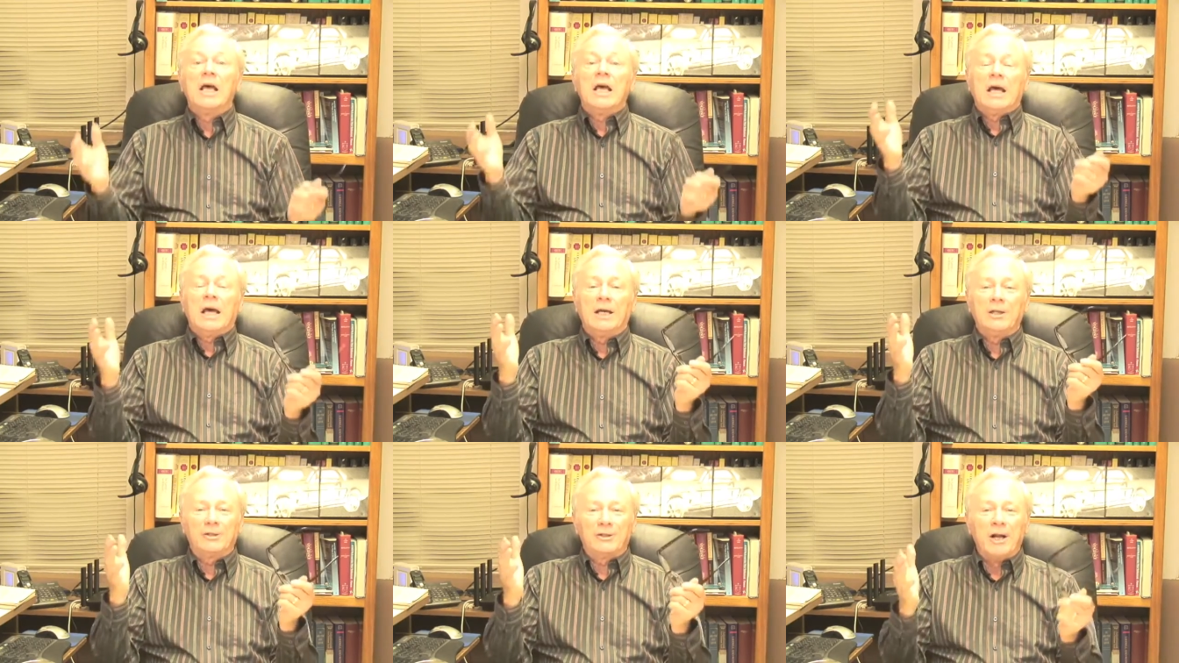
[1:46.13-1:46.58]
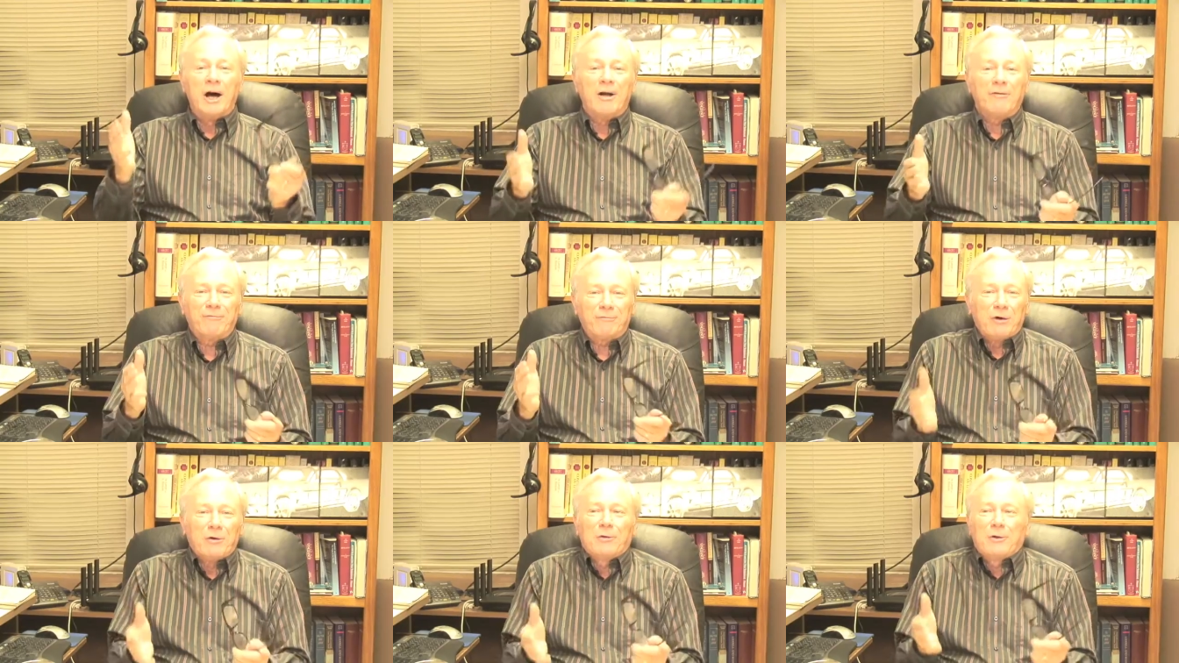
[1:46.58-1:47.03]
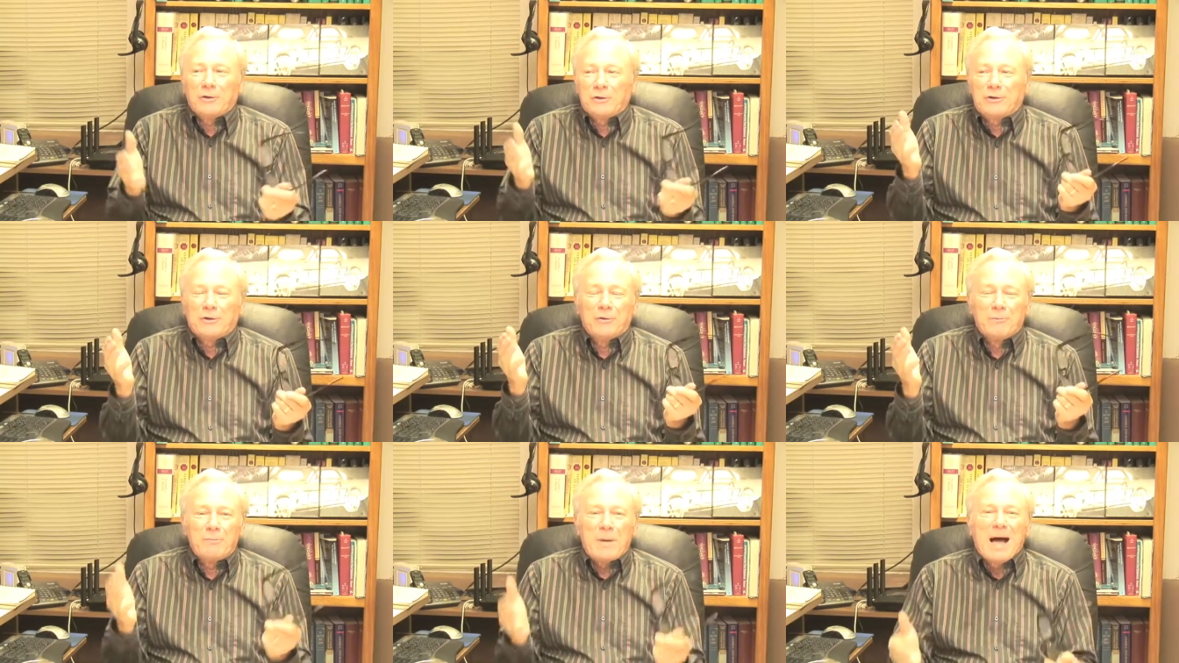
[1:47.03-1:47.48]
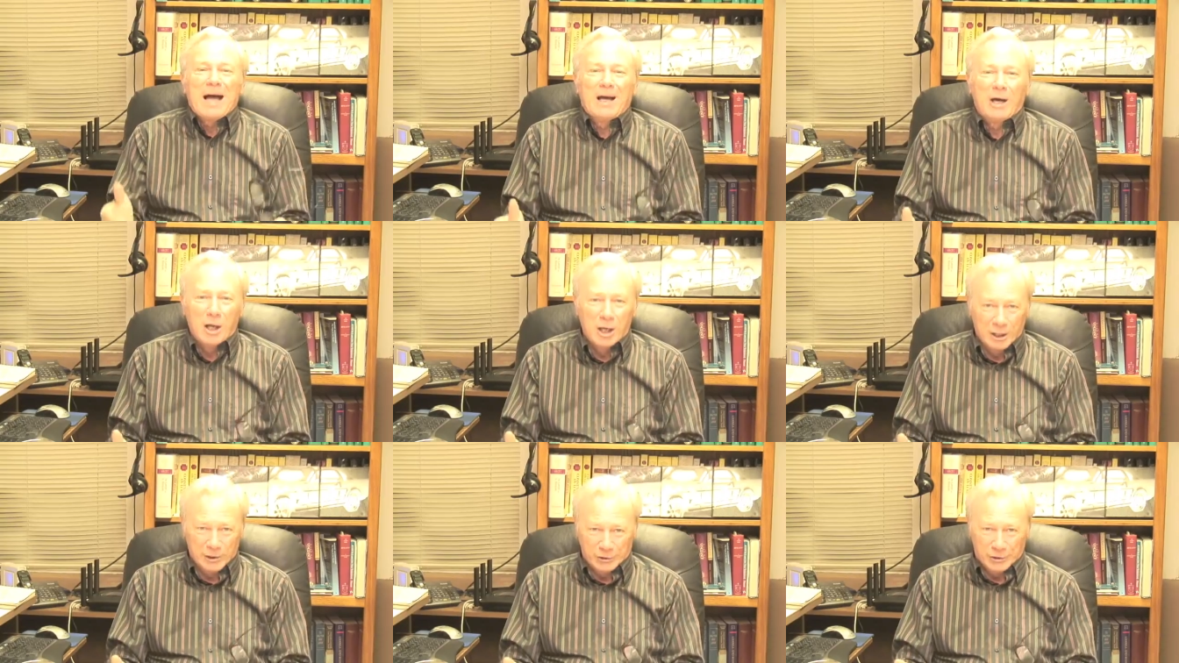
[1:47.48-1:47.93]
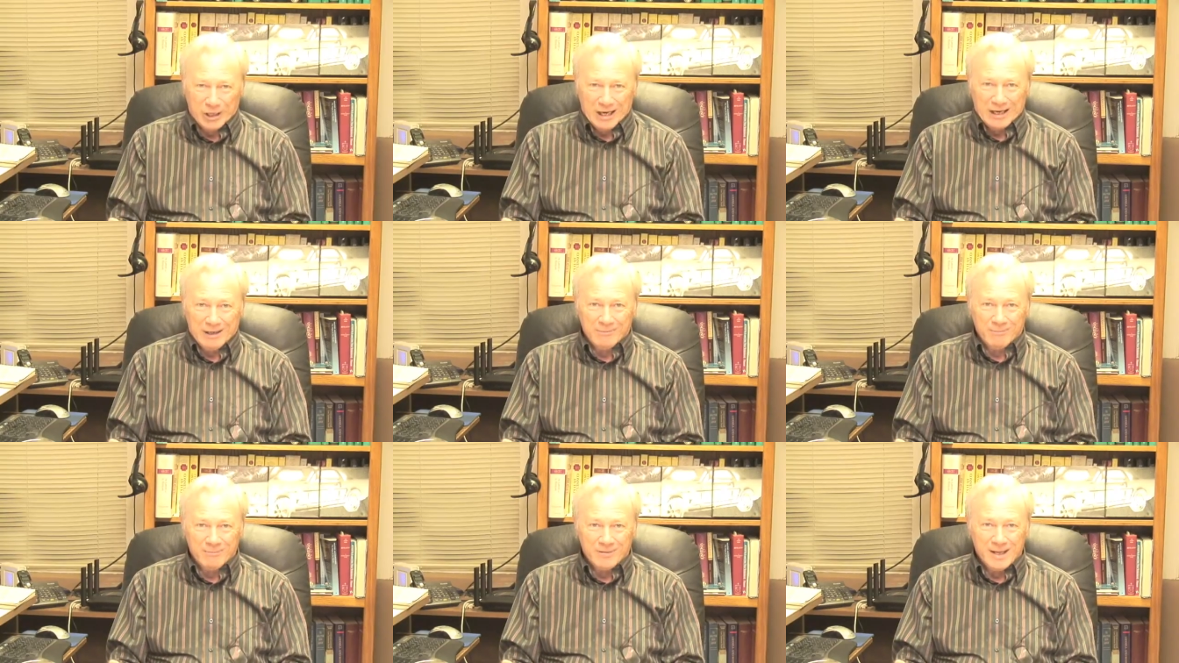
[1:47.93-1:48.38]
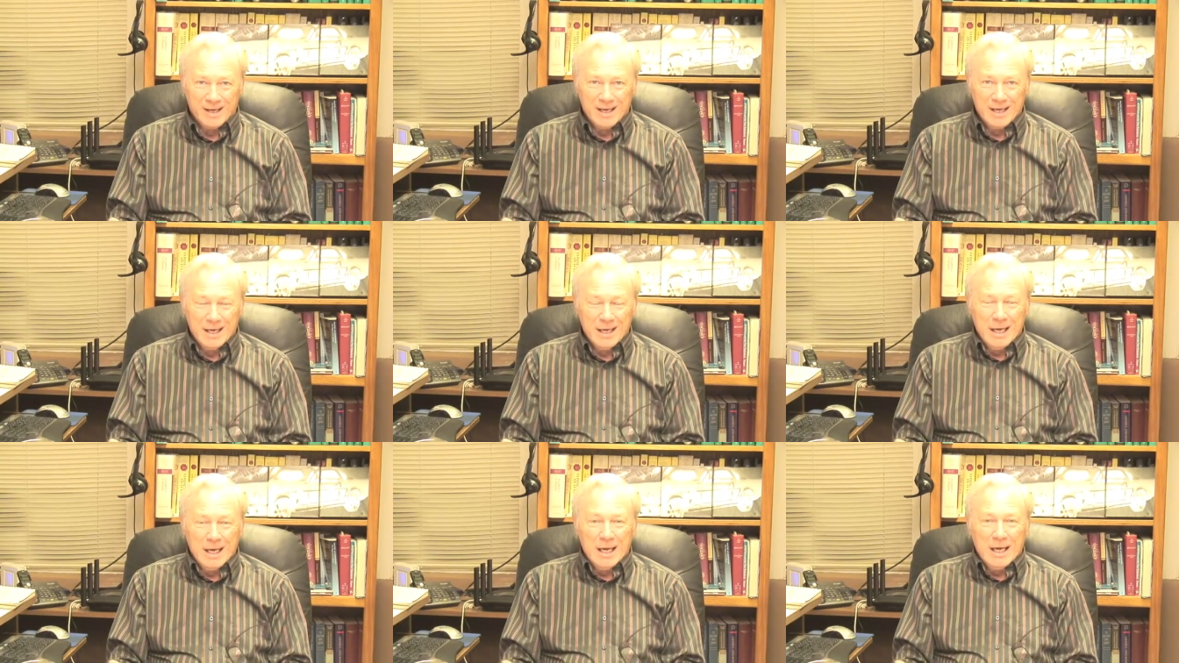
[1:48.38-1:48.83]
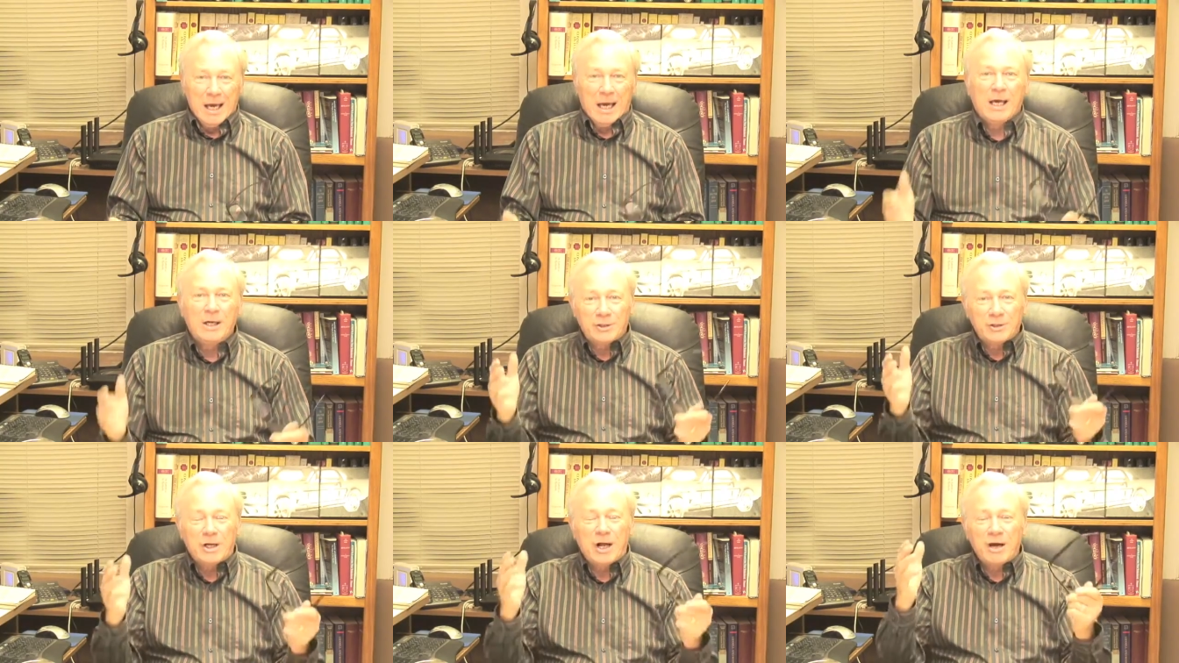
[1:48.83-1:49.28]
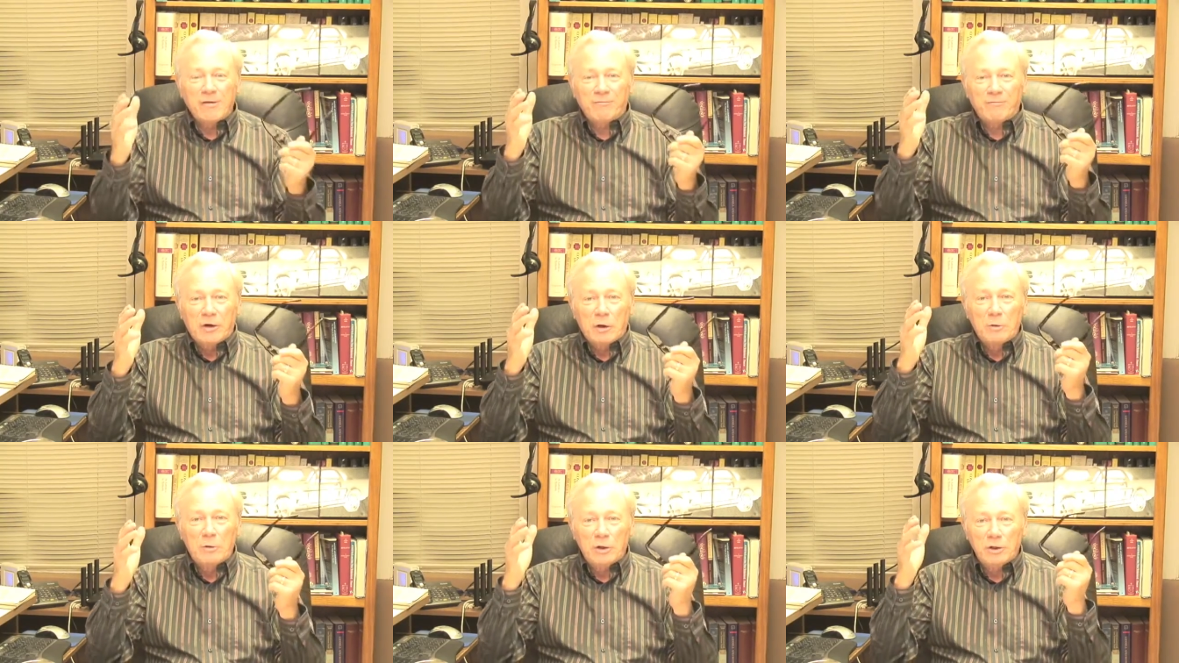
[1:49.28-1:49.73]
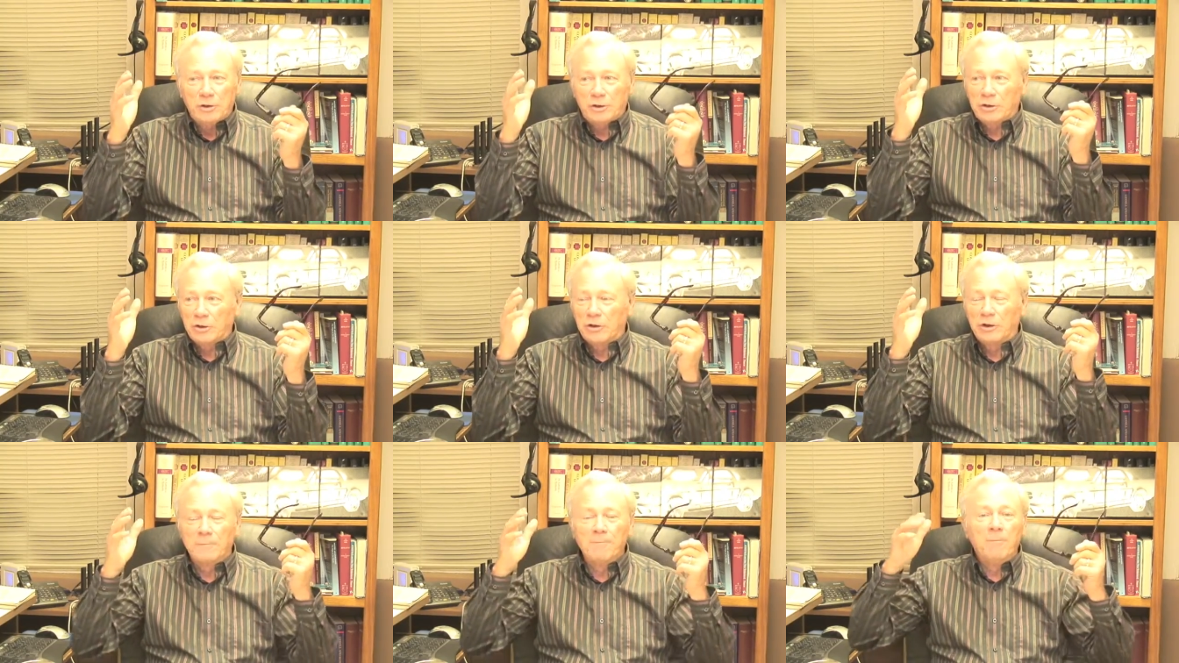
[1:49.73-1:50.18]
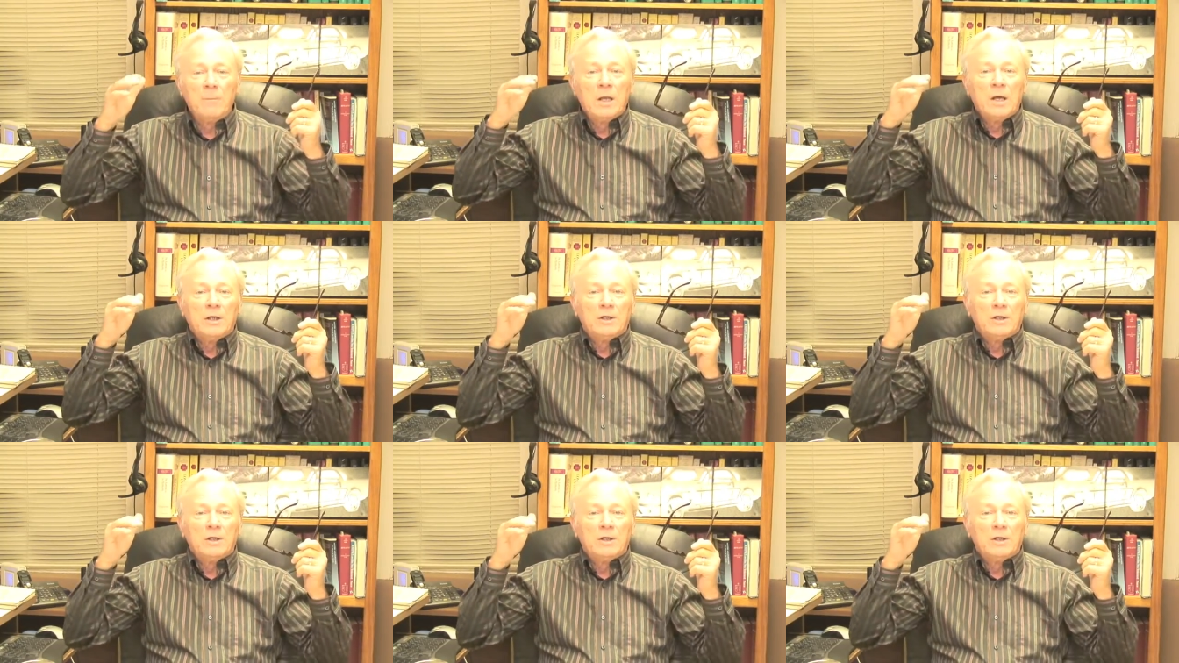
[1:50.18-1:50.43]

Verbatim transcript: he's not focused on biology. He's not focused on